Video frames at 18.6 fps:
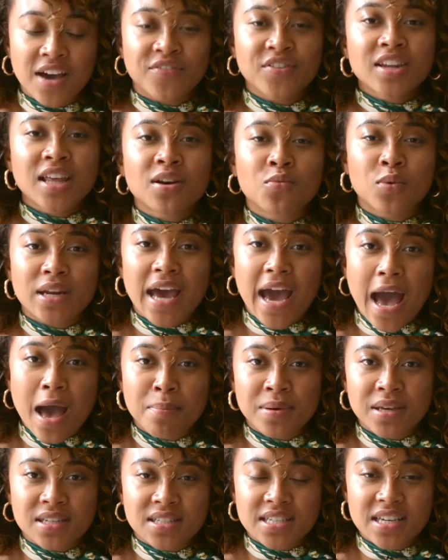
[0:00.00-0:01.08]
I feel like what
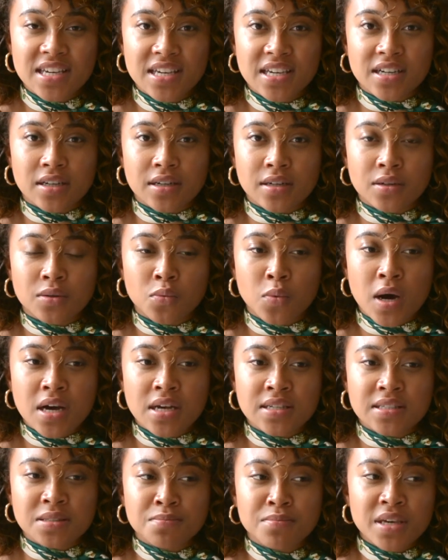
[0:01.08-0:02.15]
happened here
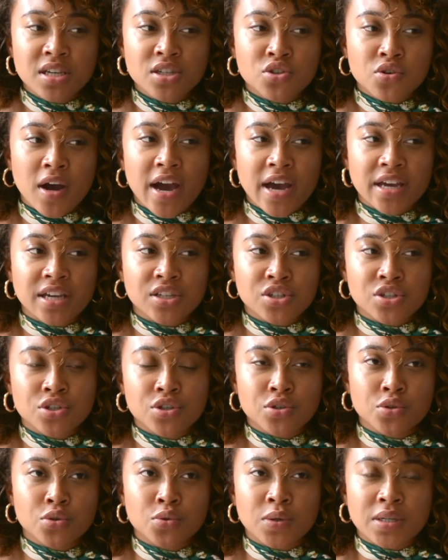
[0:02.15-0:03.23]
was me trying
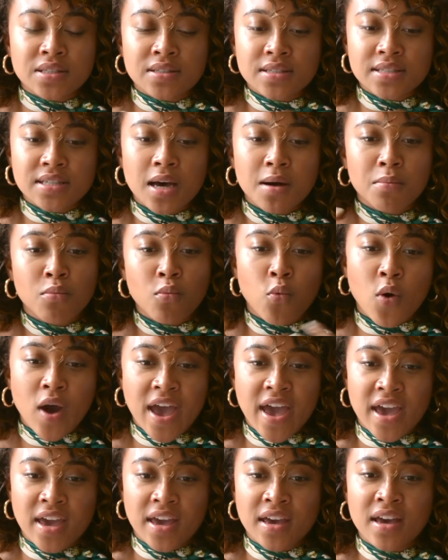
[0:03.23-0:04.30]
to, in some
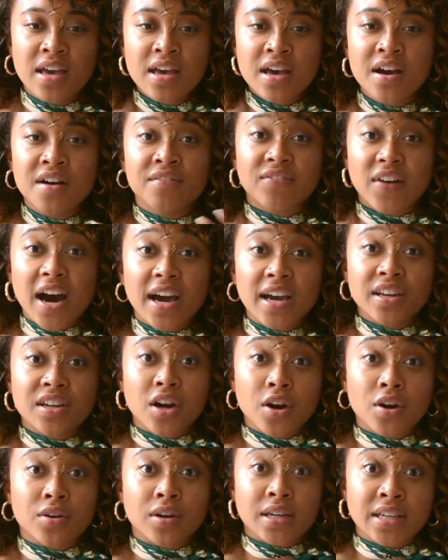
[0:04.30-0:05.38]
way, find
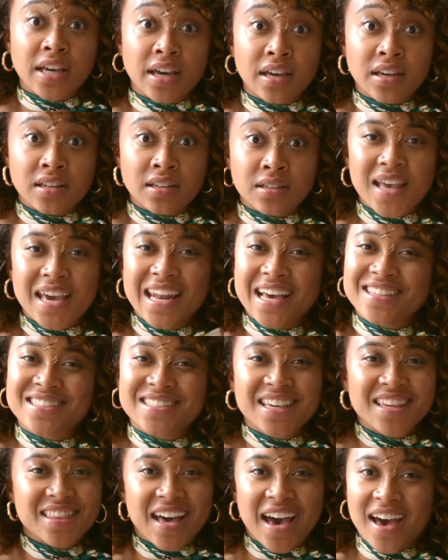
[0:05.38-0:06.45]
her again. And I
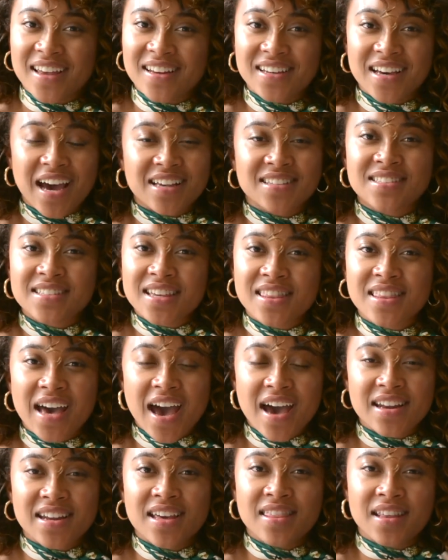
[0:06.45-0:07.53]
seen that. I seen
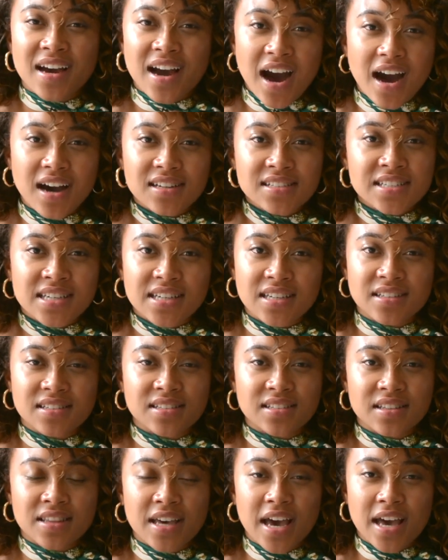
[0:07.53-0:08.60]
that in the content
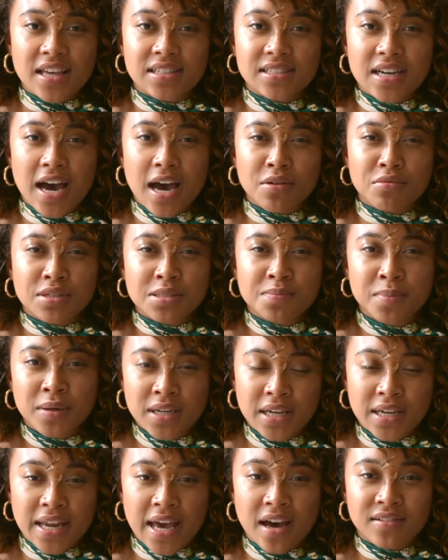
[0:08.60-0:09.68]
that I was
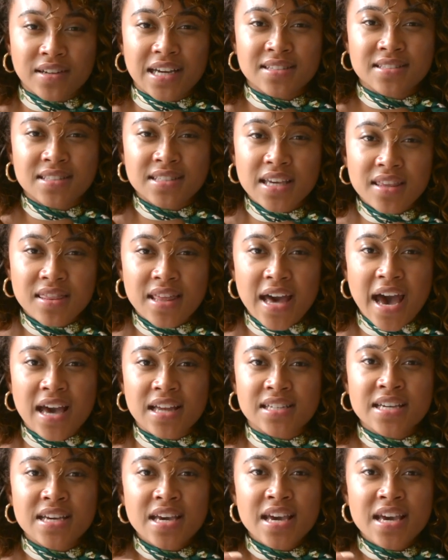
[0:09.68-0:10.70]
putting out. I seen that